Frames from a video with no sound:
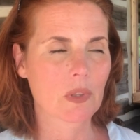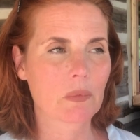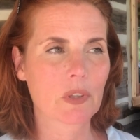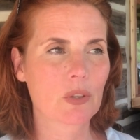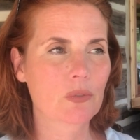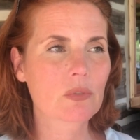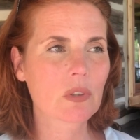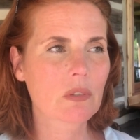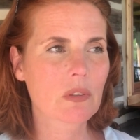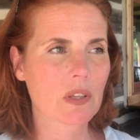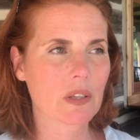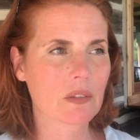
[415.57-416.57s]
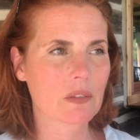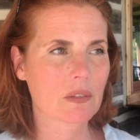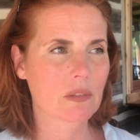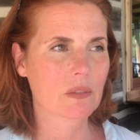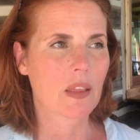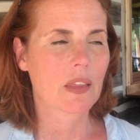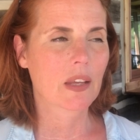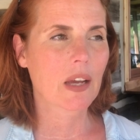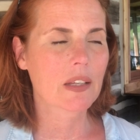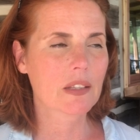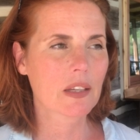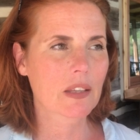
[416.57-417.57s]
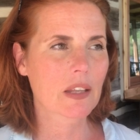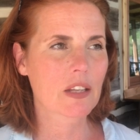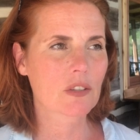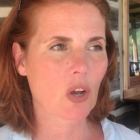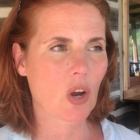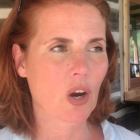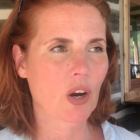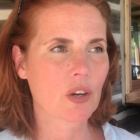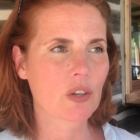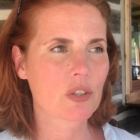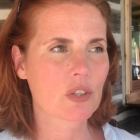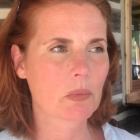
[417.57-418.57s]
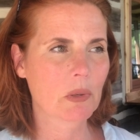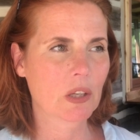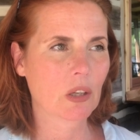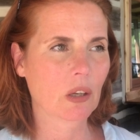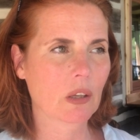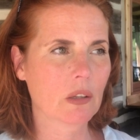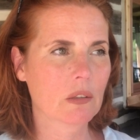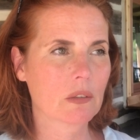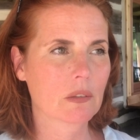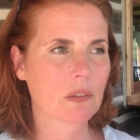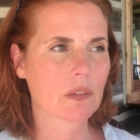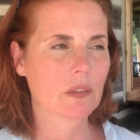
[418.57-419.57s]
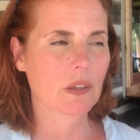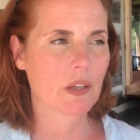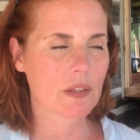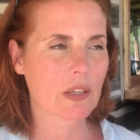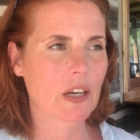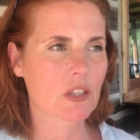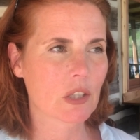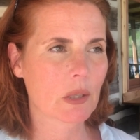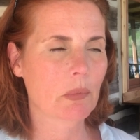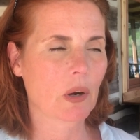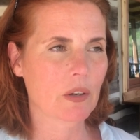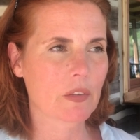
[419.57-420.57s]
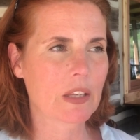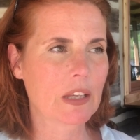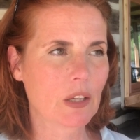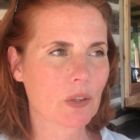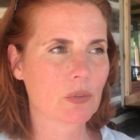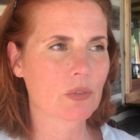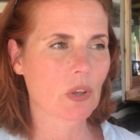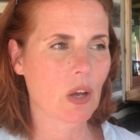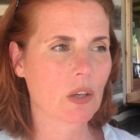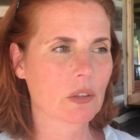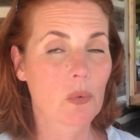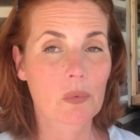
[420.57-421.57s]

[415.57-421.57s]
But the truth is, the idea that it's hard to be good is actually part of the ego song.